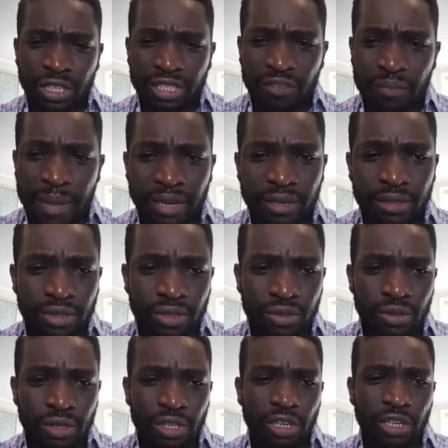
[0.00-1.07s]
years of medical
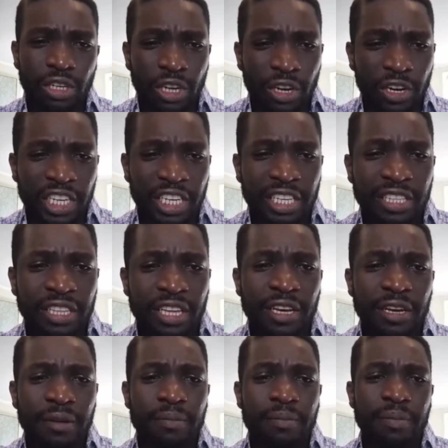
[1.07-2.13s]
school, you're learning
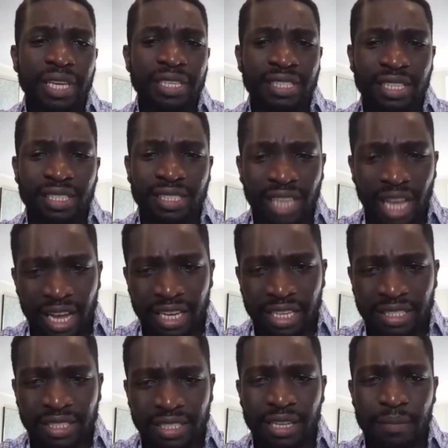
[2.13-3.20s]
the basic
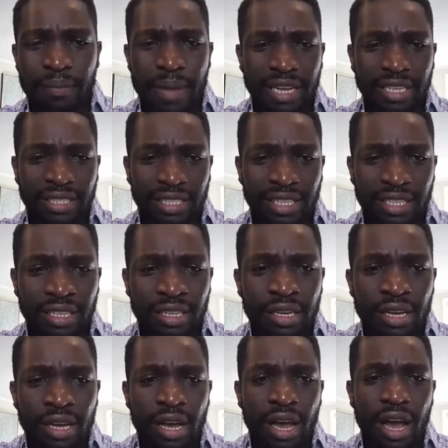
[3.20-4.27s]
science and the medicine
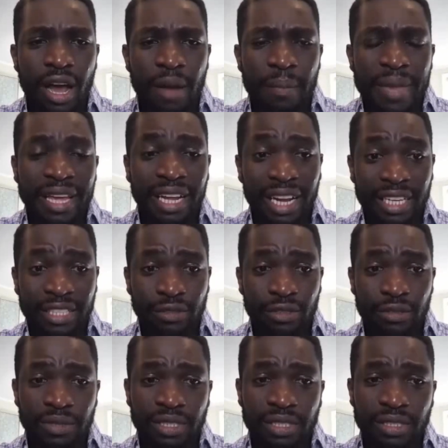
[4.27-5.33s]
in
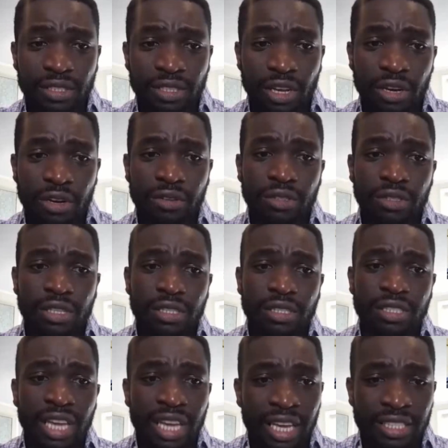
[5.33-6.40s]
classrooms. And so the
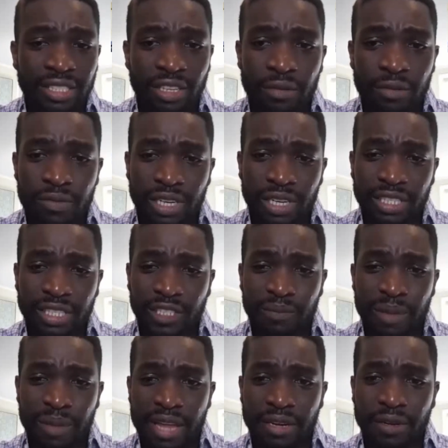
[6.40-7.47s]
days are really
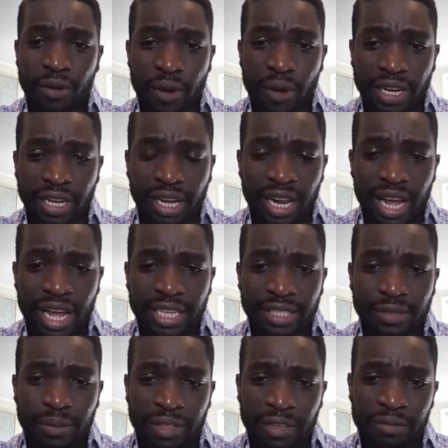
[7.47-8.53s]
spent going to
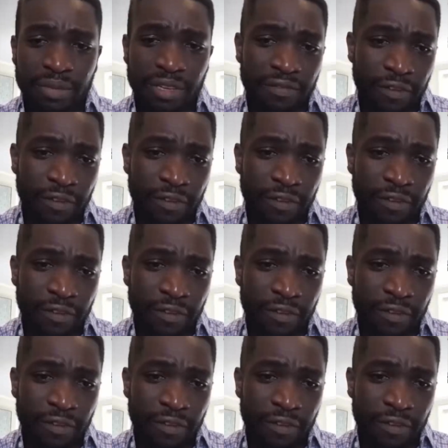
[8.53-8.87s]
class, whether it be